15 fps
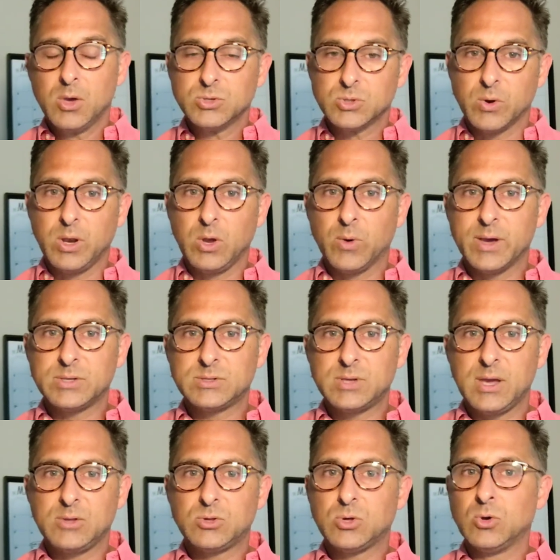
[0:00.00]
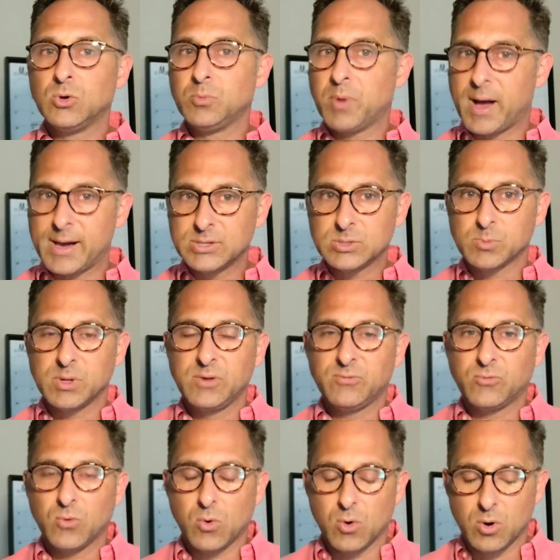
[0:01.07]
So anyway, stay tuned possibly
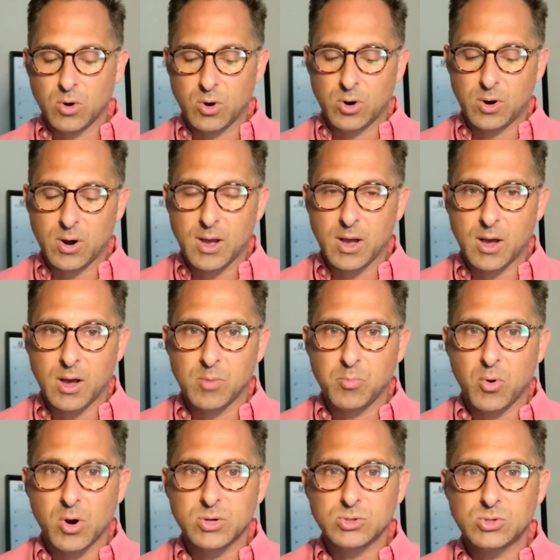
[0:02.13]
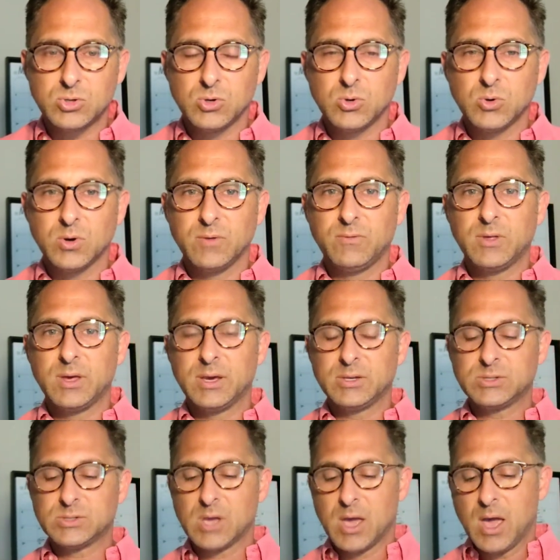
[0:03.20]
for part two of
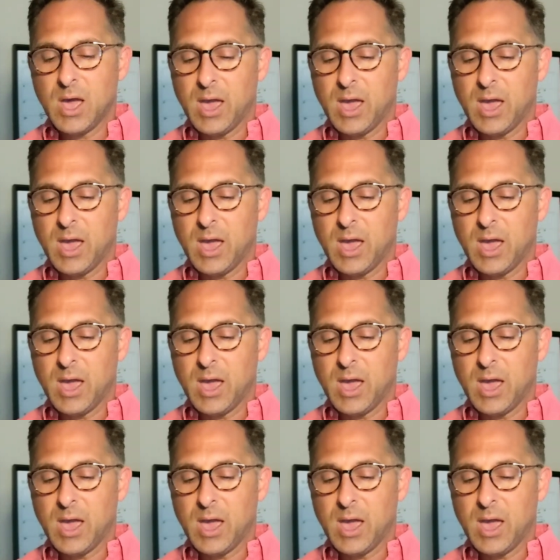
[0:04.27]
this.